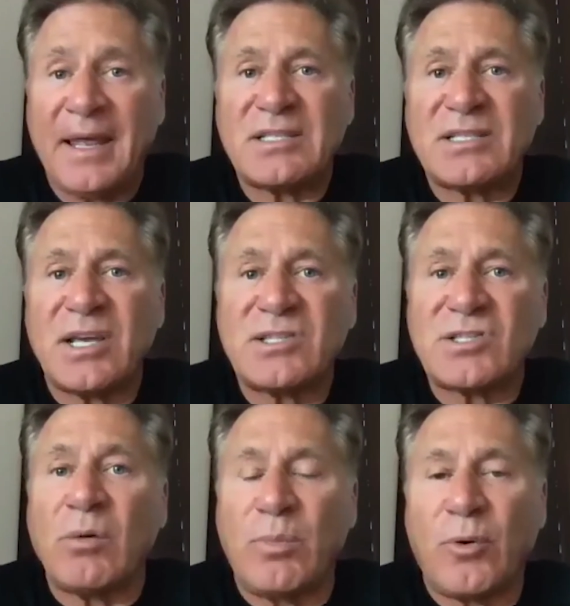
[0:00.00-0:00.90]
it's
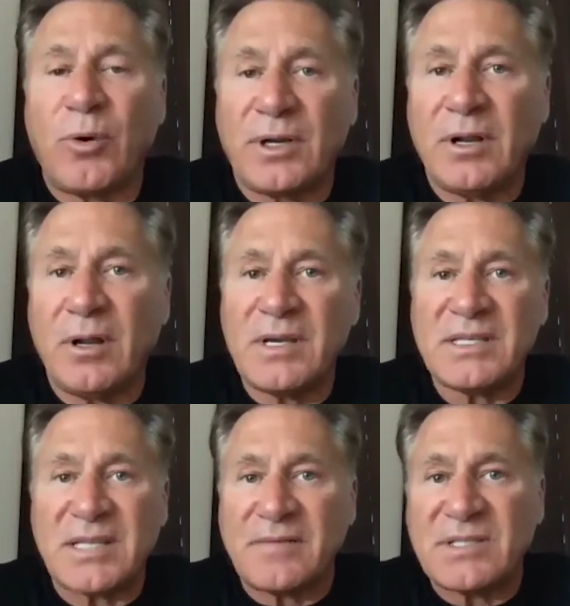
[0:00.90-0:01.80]
so important.
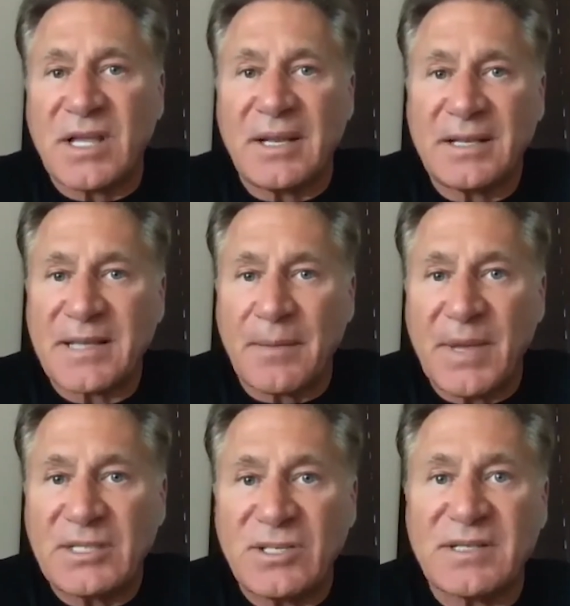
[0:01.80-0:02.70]
As I've studied, as I
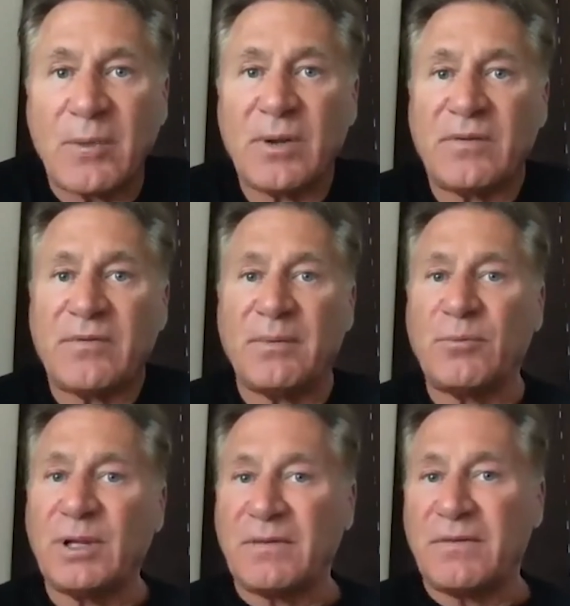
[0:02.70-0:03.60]
mentioned, as I went
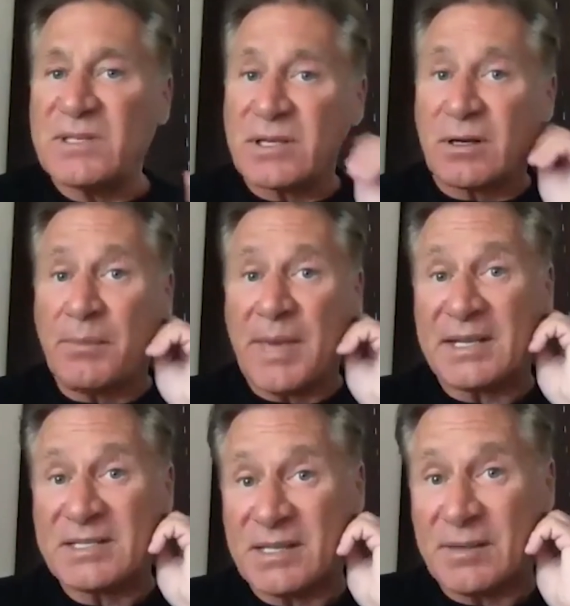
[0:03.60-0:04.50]
from really physical
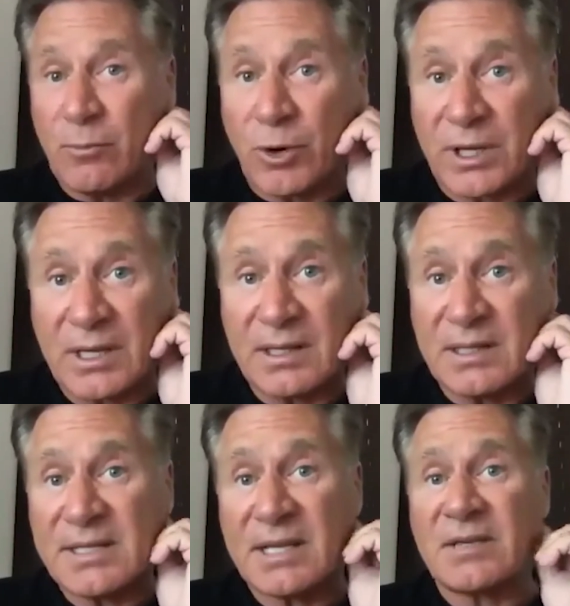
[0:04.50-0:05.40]
medicine, working in
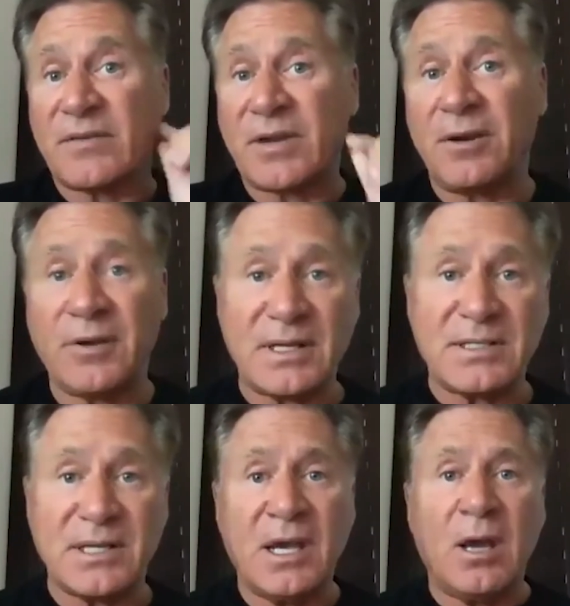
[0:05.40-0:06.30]
the intensive care unit,
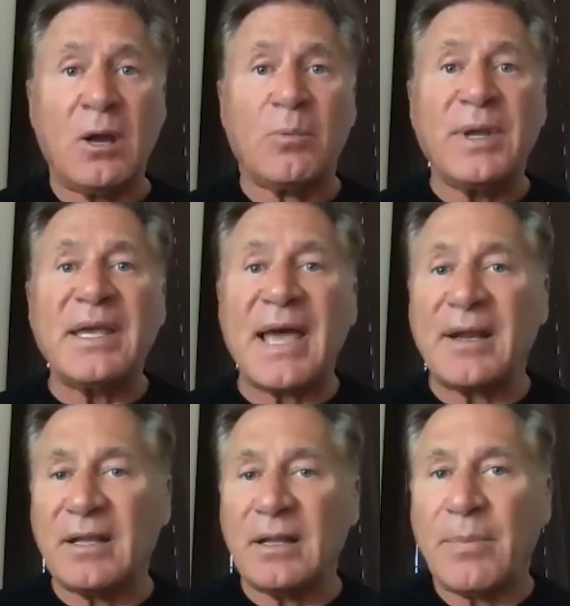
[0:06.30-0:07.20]
to being
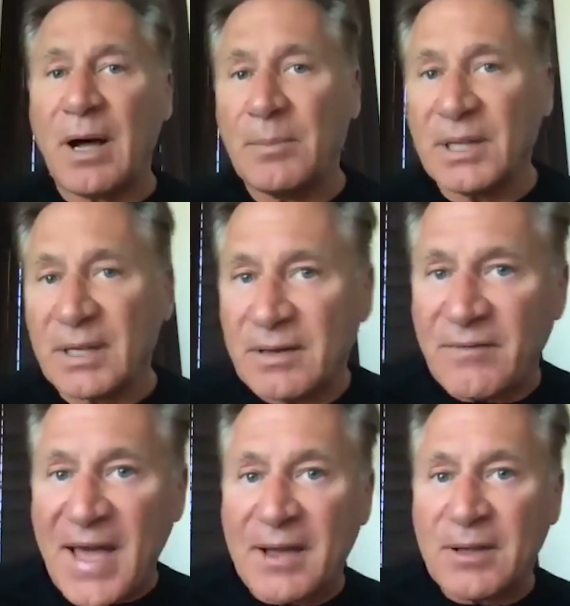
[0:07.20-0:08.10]
out in the public,
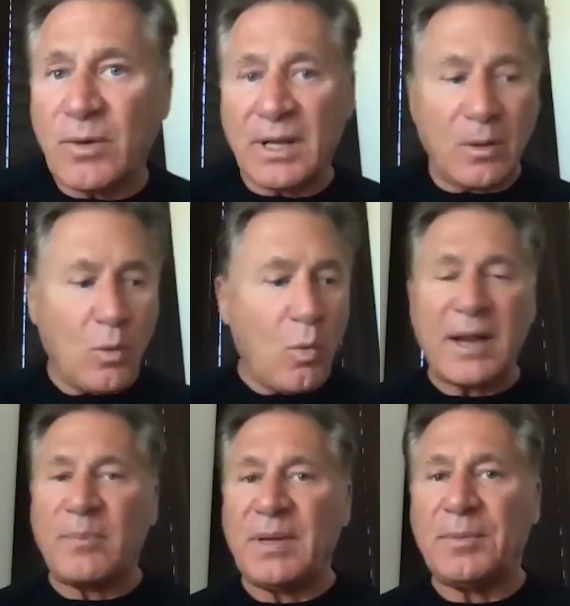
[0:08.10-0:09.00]
evaluating
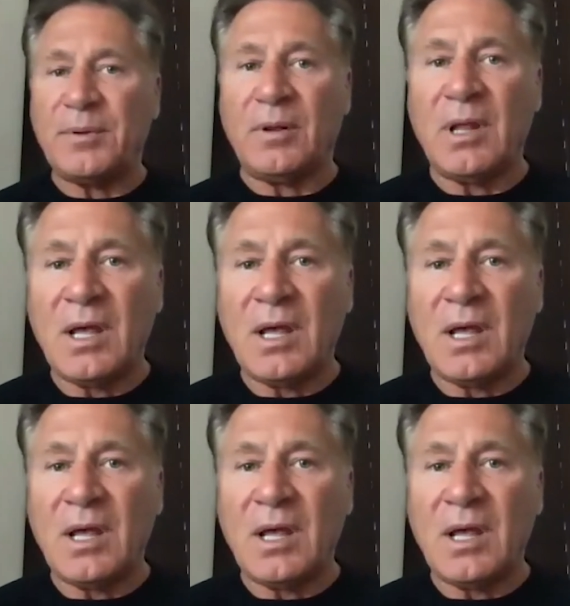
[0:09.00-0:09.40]
why do people